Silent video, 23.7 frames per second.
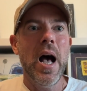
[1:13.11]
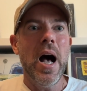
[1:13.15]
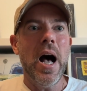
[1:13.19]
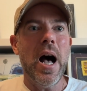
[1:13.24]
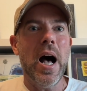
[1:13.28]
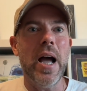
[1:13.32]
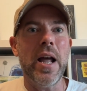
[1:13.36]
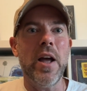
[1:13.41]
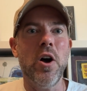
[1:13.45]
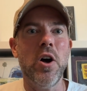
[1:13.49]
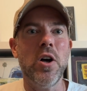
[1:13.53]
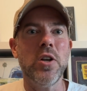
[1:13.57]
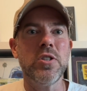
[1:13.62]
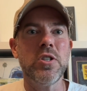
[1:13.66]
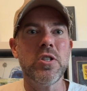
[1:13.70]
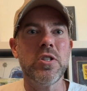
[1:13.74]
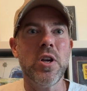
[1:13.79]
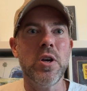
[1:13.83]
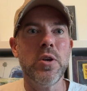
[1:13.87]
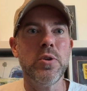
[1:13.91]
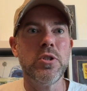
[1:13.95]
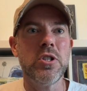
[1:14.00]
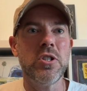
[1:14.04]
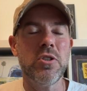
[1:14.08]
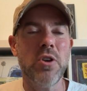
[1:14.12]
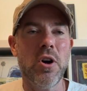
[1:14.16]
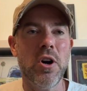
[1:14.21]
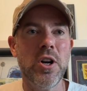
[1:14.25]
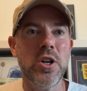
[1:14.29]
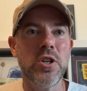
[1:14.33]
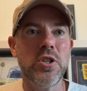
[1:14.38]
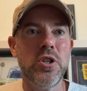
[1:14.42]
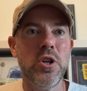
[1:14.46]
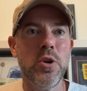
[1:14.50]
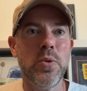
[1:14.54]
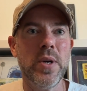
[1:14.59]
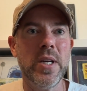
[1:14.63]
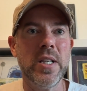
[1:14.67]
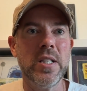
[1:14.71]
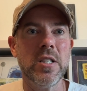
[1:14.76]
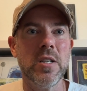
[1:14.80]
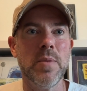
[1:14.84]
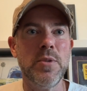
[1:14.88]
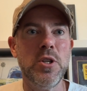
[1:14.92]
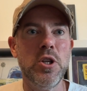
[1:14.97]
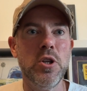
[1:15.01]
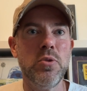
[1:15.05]
I also started doing
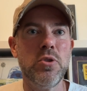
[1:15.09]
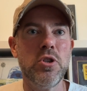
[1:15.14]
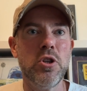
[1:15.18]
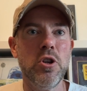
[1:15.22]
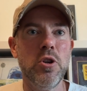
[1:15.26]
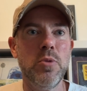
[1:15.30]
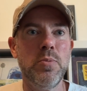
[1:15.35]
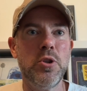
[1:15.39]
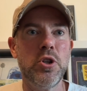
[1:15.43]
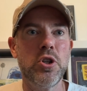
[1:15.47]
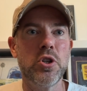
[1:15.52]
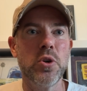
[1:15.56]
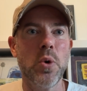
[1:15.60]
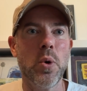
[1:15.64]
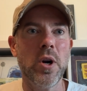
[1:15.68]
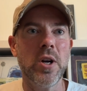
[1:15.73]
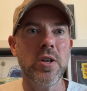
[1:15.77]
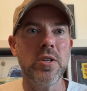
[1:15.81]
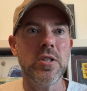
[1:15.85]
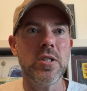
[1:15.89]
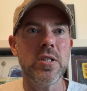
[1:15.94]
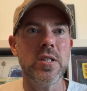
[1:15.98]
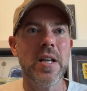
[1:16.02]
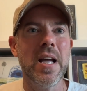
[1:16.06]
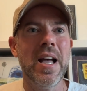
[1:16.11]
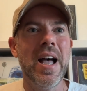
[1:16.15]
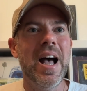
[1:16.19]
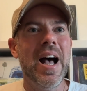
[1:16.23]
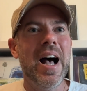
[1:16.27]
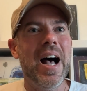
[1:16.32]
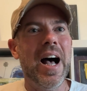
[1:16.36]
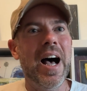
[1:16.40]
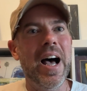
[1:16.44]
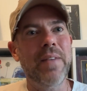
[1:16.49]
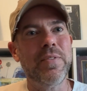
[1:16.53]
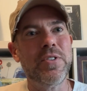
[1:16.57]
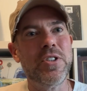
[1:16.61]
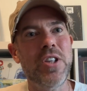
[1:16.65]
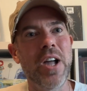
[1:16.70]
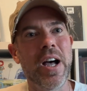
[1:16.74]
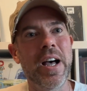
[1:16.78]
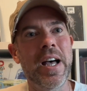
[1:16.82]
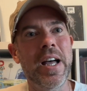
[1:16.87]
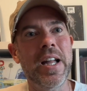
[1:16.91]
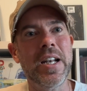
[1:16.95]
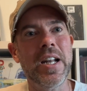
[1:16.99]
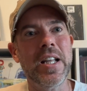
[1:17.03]
some YouTube shorts. I've
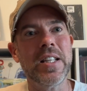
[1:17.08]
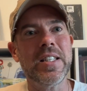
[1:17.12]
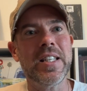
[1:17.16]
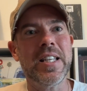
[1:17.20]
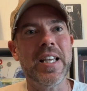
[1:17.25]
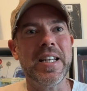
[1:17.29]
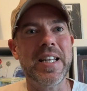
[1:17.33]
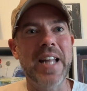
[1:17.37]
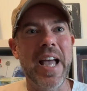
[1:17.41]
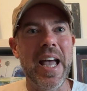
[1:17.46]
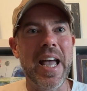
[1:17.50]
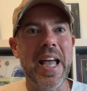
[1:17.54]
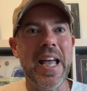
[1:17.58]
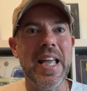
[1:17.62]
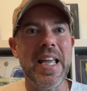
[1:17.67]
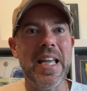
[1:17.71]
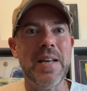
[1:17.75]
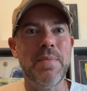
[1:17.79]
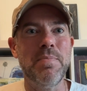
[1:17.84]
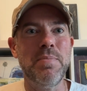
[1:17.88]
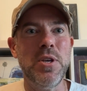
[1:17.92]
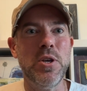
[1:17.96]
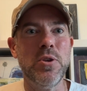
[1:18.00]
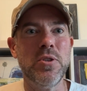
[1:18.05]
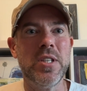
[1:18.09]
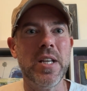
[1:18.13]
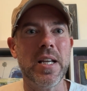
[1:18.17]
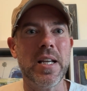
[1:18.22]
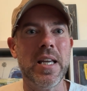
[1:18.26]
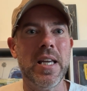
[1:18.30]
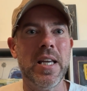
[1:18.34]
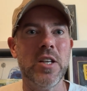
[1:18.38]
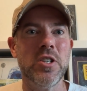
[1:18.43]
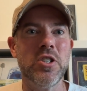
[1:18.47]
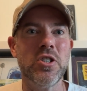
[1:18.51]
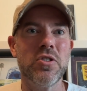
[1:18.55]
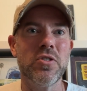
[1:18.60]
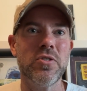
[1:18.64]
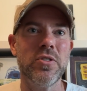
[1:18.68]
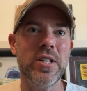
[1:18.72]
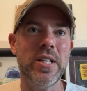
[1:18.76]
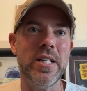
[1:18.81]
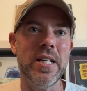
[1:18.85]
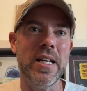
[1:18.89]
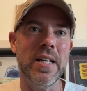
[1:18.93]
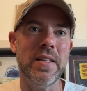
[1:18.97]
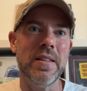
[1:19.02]
done Today in Music
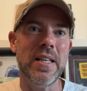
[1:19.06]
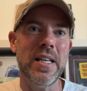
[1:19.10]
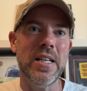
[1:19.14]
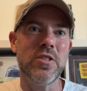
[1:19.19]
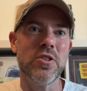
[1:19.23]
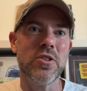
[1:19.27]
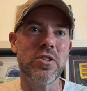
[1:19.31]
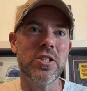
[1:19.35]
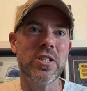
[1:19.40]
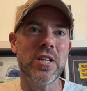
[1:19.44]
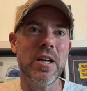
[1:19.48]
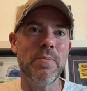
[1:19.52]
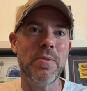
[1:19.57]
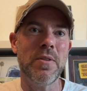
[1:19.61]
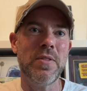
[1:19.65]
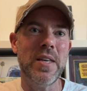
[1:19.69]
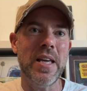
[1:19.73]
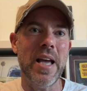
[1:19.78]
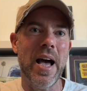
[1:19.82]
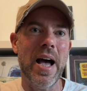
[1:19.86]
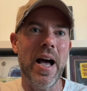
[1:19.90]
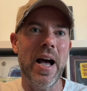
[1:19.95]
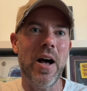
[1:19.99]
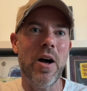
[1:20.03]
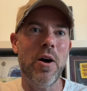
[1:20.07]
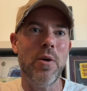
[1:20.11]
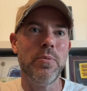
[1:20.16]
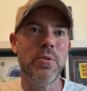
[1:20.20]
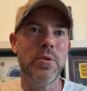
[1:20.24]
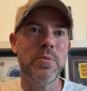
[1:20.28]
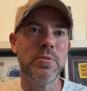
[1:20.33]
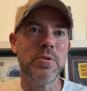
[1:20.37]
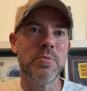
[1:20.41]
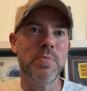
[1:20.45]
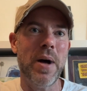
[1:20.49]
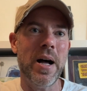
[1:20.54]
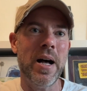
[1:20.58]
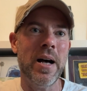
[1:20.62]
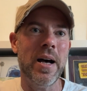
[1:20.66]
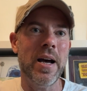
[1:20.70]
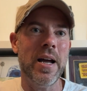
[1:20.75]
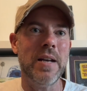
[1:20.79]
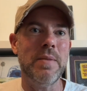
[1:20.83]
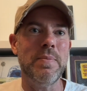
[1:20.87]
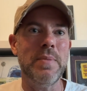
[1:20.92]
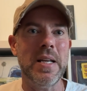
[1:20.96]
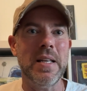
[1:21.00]
History, and these are some of the albums
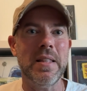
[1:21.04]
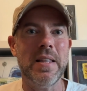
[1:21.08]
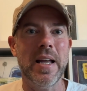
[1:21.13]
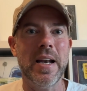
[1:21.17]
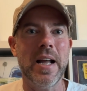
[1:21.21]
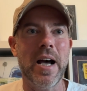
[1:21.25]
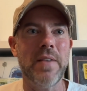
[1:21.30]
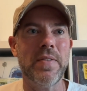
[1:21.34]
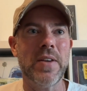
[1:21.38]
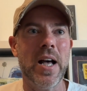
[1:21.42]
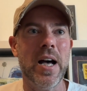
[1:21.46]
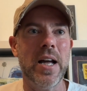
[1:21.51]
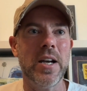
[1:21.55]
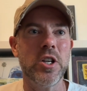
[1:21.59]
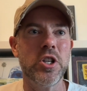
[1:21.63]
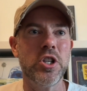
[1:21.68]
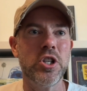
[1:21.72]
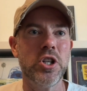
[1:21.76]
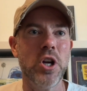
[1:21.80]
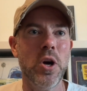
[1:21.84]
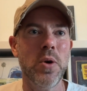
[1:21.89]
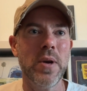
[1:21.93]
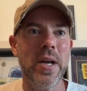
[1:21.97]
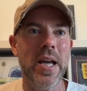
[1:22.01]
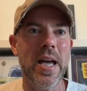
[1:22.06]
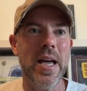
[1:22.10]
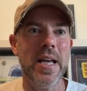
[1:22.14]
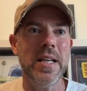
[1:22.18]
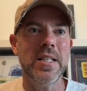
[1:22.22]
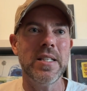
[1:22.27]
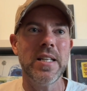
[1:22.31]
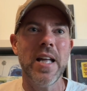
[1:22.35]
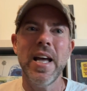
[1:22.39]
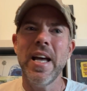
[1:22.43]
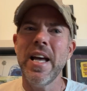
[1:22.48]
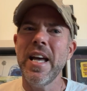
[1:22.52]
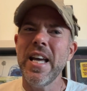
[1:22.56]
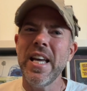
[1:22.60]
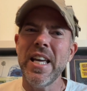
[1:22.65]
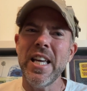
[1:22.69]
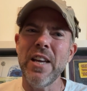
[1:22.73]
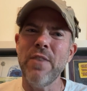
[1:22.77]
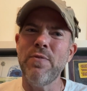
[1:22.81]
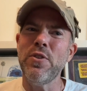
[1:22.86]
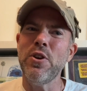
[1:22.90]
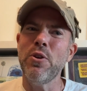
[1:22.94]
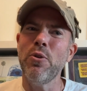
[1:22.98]
behind me that I've kind of showcased.
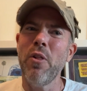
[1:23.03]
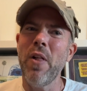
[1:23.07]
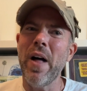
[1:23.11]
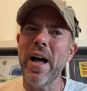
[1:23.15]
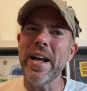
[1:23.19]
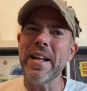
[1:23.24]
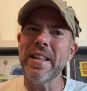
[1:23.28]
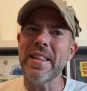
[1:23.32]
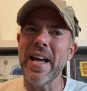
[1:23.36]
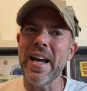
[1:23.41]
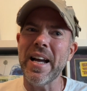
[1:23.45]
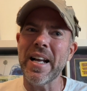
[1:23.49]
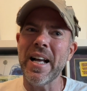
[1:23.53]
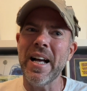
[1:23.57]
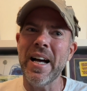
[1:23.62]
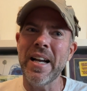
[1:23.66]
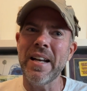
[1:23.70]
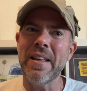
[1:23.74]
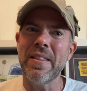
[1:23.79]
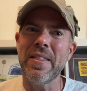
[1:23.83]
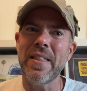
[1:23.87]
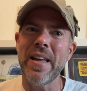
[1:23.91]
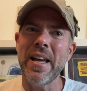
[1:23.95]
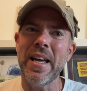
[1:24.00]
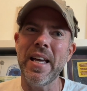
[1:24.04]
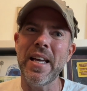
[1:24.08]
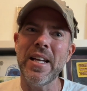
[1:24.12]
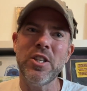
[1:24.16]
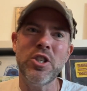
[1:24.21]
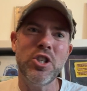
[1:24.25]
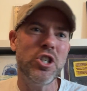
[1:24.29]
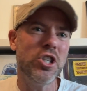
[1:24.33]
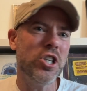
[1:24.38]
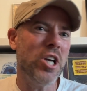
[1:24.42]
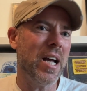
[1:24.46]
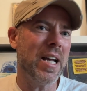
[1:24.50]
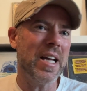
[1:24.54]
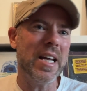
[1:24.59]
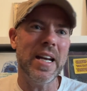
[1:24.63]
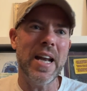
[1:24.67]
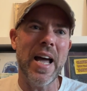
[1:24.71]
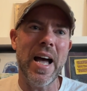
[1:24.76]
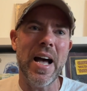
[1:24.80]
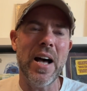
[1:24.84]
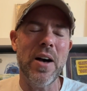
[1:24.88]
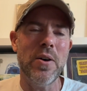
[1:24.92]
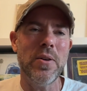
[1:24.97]
If you like that kind of thing, check it
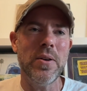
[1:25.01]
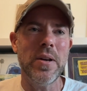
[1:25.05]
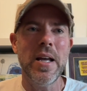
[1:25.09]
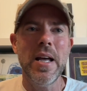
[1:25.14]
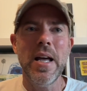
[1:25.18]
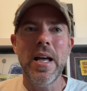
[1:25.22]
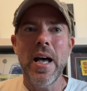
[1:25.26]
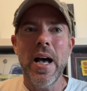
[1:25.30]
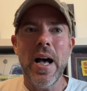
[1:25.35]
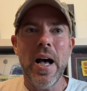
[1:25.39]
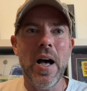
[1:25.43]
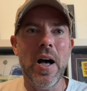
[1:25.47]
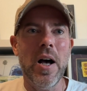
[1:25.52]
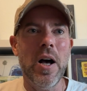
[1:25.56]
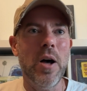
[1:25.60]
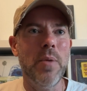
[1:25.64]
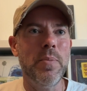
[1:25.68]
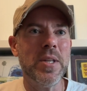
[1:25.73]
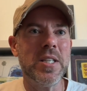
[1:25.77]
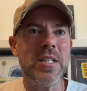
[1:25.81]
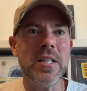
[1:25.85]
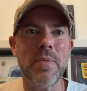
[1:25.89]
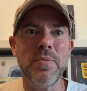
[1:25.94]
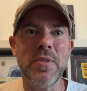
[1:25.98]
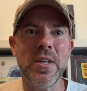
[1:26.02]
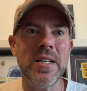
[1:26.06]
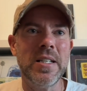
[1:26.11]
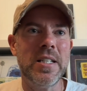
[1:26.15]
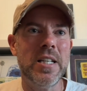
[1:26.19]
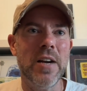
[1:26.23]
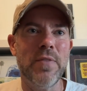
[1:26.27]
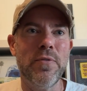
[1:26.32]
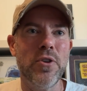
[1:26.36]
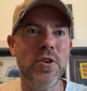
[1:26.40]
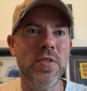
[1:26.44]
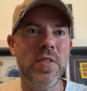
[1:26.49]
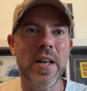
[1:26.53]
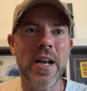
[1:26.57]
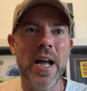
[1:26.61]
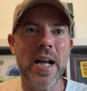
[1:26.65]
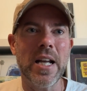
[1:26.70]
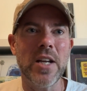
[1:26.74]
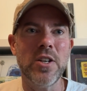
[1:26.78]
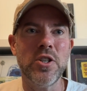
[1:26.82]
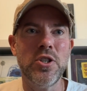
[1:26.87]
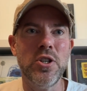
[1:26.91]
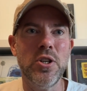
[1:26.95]
out. It's something different that I
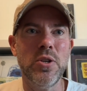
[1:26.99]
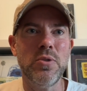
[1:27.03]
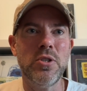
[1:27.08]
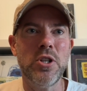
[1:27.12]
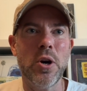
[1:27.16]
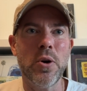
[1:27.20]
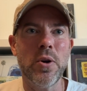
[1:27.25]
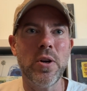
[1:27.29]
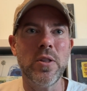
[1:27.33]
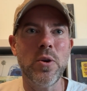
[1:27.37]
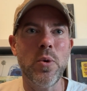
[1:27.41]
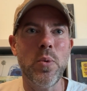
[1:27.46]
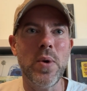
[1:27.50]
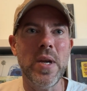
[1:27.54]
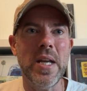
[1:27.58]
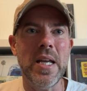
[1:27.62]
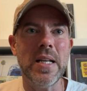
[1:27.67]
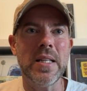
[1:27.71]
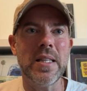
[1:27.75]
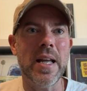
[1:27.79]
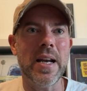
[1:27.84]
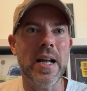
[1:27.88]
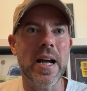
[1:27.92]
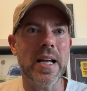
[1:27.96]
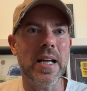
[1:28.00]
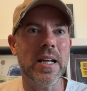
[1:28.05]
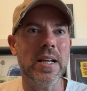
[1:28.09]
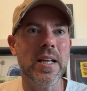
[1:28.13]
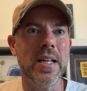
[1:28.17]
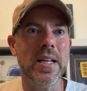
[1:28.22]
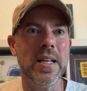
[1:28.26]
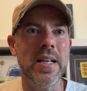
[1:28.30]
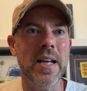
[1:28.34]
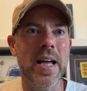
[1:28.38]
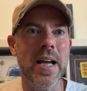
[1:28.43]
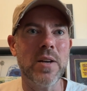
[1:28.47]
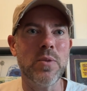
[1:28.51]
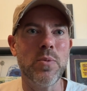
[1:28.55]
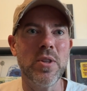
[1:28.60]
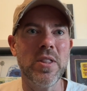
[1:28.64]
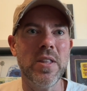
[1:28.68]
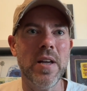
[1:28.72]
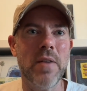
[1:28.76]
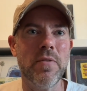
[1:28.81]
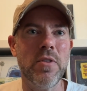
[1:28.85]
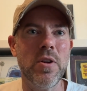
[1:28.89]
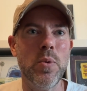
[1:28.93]
can do during the week that I can connect
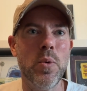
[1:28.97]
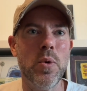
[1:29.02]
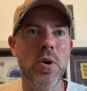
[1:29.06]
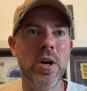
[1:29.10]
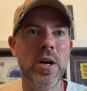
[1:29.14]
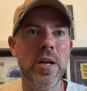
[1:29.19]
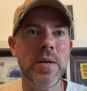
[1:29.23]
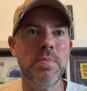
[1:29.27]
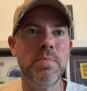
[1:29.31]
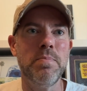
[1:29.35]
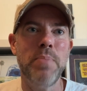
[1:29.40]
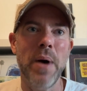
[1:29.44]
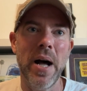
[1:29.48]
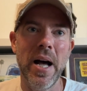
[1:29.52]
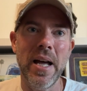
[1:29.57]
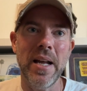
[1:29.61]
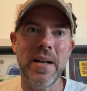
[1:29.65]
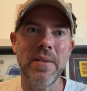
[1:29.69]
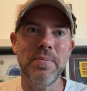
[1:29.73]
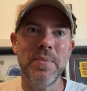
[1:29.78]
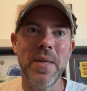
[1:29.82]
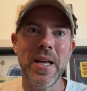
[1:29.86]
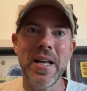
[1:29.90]
with everyone, but